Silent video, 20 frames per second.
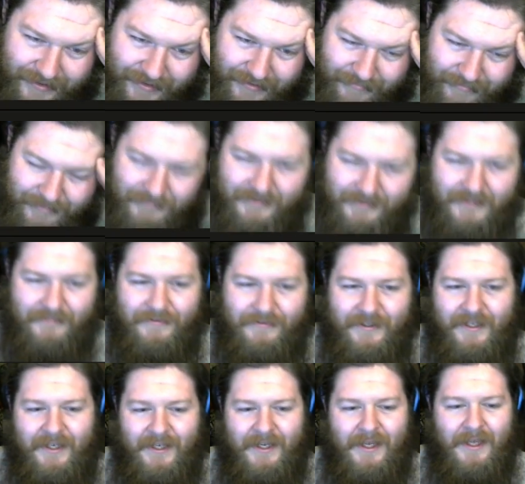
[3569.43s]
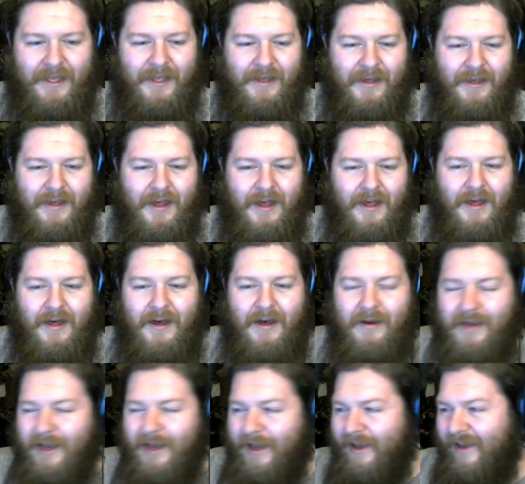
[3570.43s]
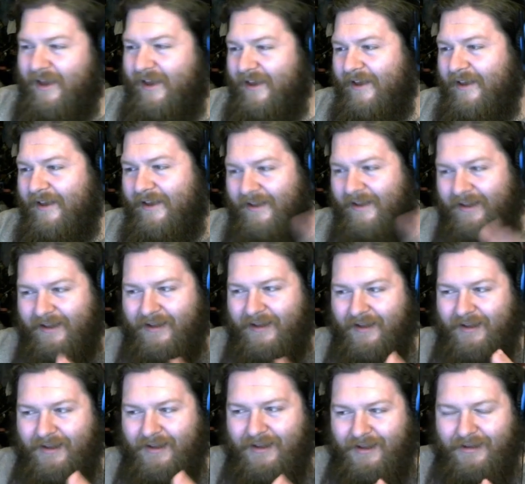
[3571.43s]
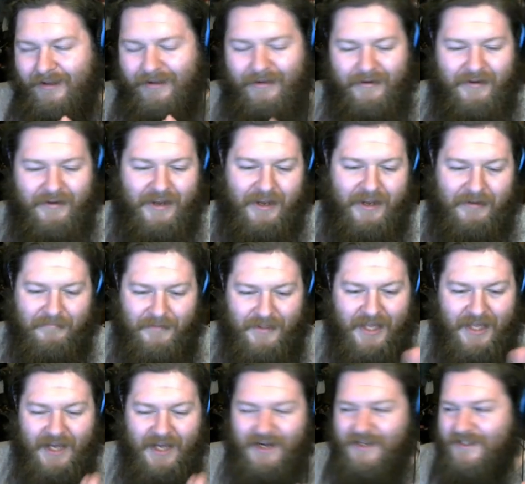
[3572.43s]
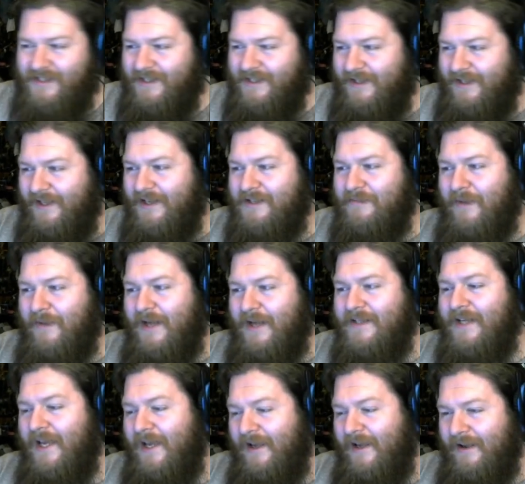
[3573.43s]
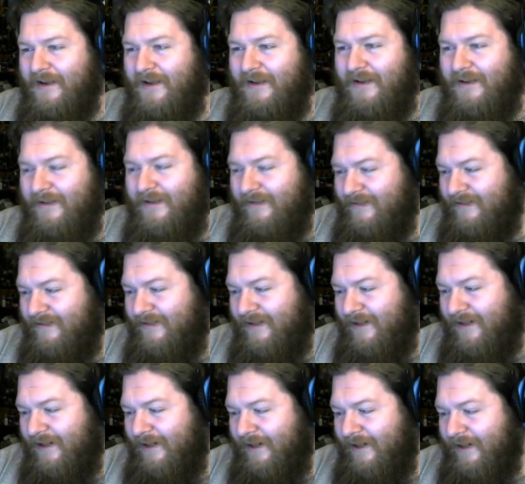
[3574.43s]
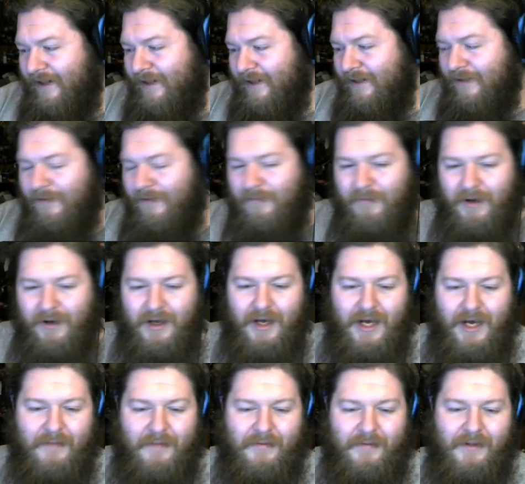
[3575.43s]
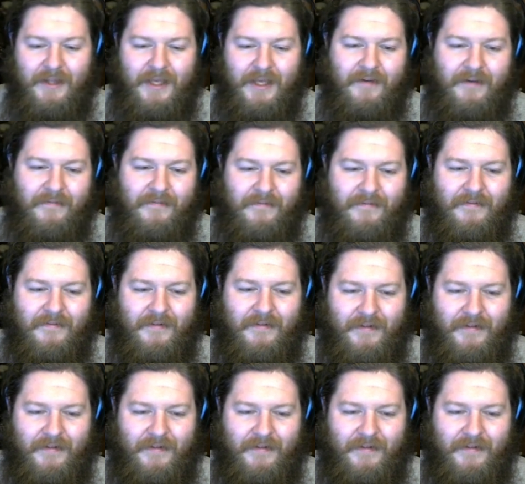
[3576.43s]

But what the f- Okay. Okay, but that is my take on what I believe